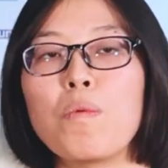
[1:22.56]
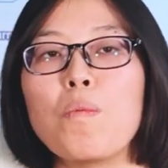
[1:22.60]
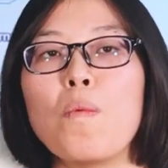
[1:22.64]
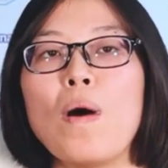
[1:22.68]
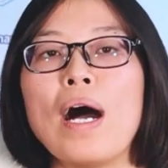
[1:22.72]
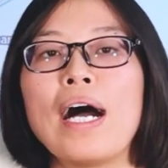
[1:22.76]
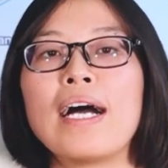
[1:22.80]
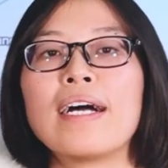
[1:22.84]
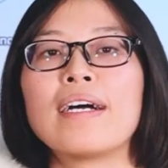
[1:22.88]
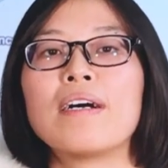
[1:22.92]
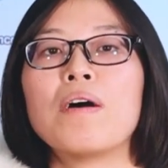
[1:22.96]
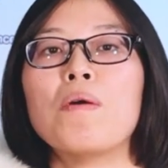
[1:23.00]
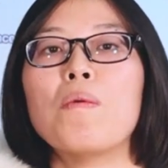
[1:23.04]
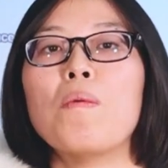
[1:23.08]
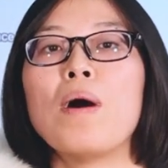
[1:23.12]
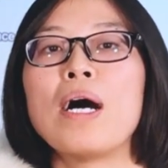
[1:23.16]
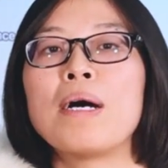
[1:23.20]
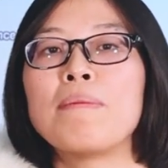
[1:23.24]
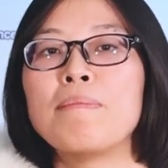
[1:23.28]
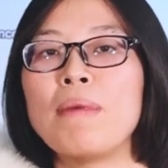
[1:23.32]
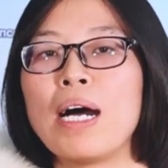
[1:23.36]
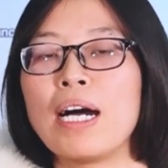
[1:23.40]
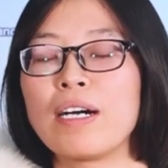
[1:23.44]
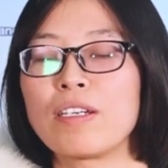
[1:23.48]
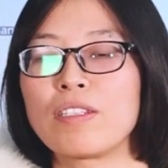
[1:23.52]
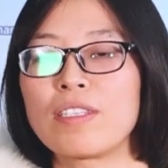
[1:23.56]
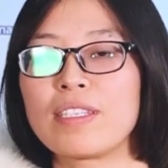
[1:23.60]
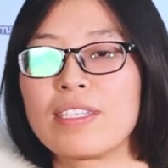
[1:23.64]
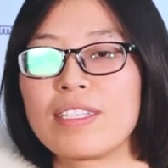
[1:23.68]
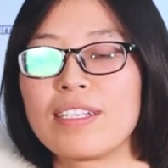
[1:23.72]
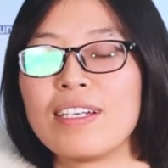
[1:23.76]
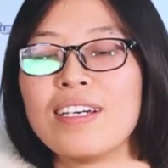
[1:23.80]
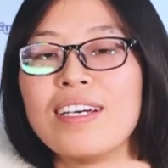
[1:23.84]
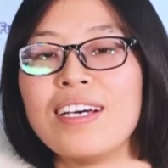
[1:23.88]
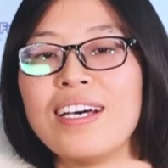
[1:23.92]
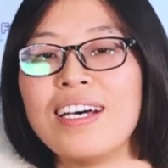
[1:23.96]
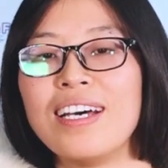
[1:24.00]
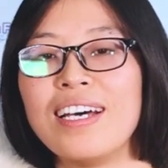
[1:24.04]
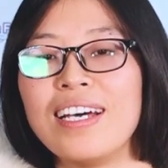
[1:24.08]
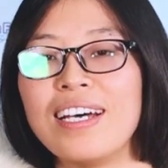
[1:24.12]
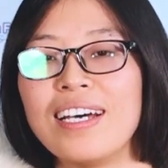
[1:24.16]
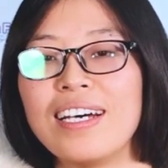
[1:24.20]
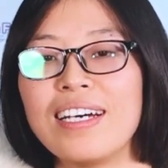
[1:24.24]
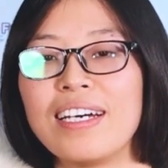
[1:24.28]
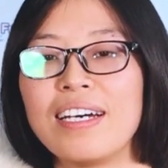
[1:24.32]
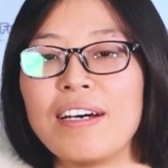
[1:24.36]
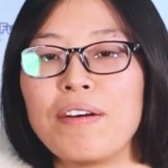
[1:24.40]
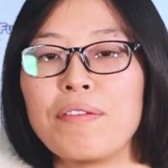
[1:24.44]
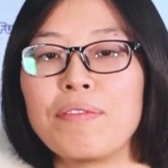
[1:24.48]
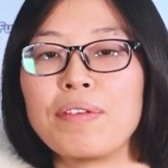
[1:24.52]
in one month.
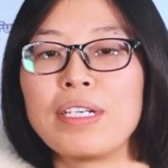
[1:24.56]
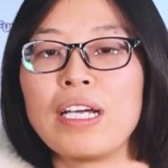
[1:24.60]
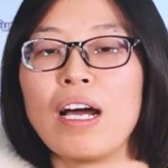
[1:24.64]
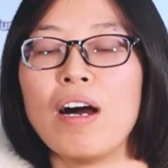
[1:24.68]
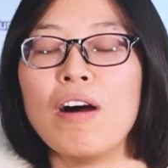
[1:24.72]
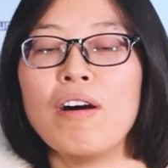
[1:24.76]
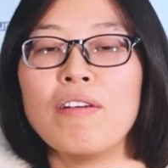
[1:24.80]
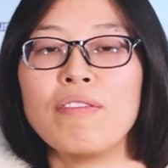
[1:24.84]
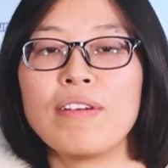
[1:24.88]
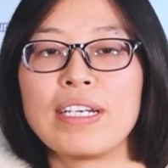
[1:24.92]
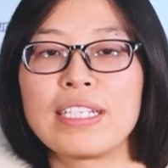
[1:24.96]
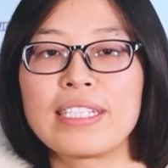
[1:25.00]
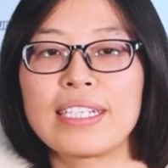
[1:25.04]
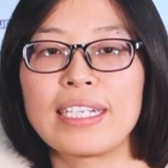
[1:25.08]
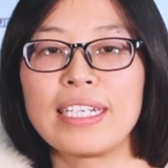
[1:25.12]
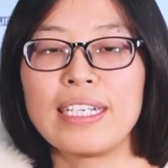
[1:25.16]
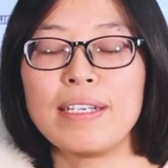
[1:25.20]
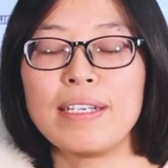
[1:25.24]
We always